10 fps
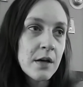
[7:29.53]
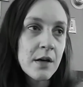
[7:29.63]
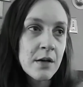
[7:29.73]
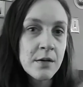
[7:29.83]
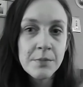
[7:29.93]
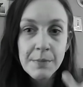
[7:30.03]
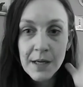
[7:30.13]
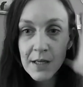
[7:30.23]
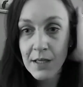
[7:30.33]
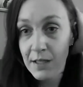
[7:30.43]

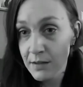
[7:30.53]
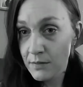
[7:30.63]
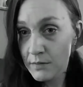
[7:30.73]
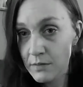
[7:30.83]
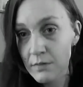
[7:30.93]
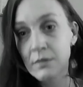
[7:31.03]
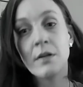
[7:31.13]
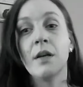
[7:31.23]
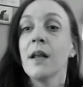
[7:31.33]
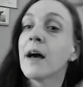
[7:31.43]
My
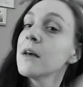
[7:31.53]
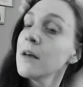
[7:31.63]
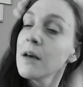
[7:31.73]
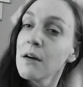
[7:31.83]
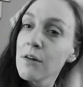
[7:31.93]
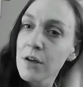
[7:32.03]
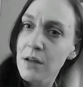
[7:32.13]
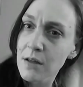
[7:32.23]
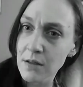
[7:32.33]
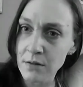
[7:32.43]
neck
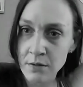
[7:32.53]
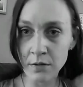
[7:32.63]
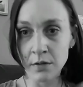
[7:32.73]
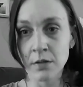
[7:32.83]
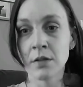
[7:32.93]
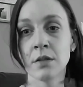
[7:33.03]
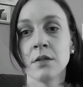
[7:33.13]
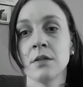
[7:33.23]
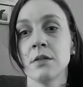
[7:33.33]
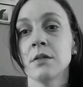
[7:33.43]
area,
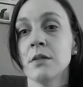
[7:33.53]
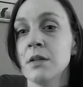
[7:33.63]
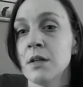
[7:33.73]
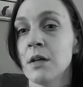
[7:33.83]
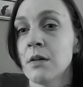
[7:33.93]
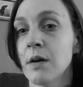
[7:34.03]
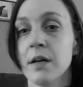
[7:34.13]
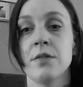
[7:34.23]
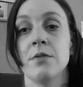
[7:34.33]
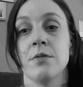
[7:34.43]

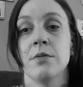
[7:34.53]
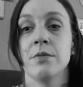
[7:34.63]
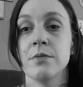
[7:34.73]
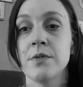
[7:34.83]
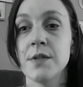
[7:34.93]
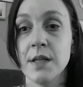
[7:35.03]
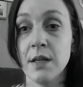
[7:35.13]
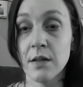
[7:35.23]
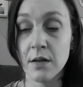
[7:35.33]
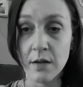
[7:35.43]
I do
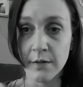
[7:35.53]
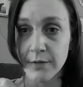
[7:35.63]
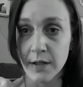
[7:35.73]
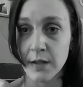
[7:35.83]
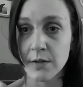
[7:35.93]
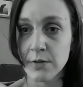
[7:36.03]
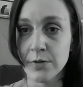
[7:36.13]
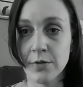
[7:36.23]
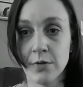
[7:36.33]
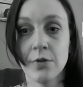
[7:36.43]
see a lot of like
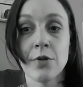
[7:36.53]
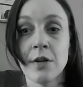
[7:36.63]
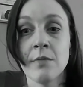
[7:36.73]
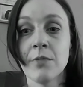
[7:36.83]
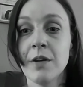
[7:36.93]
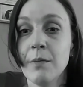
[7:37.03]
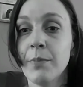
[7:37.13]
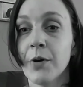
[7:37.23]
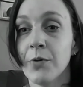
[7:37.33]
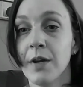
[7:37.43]
extremely
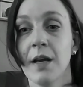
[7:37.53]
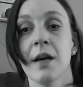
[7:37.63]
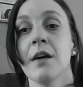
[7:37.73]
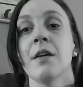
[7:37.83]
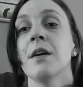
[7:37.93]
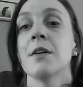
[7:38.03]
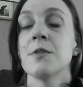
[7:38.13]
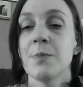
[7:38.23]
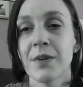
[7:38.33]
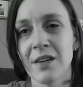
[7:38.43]
bony
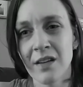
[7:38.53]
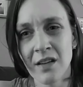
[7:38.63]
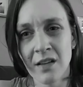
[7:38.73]
areas, but